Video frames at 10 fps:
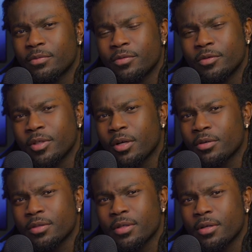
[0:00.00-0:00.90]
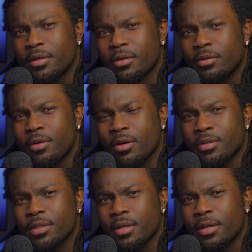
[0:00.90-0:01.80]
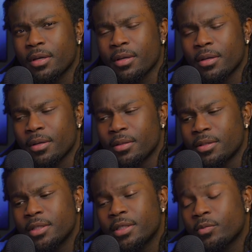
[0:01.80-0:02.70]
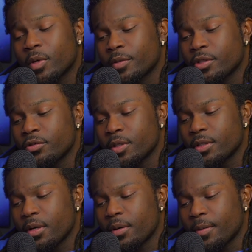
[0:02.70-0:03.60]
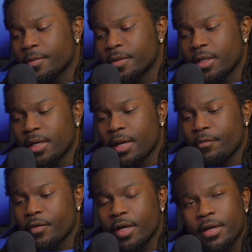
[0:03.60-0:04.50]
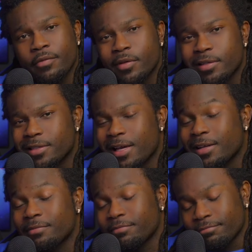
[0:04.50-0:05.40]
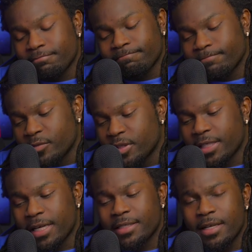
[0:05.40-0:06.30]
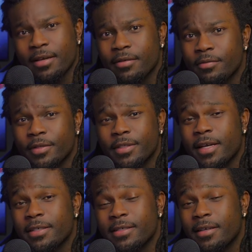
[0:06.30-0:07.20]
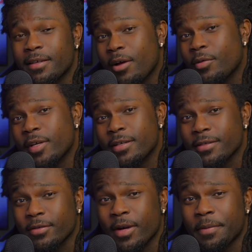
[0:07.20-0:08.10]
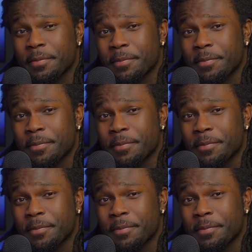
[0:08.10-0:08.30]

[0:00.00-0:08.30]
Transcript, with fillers: Who knows? Who knows? She is one with the street stuff. I'm gonna say that. We gotta. We just gotta. We just gotta say it. We just gotta say it how it is, right?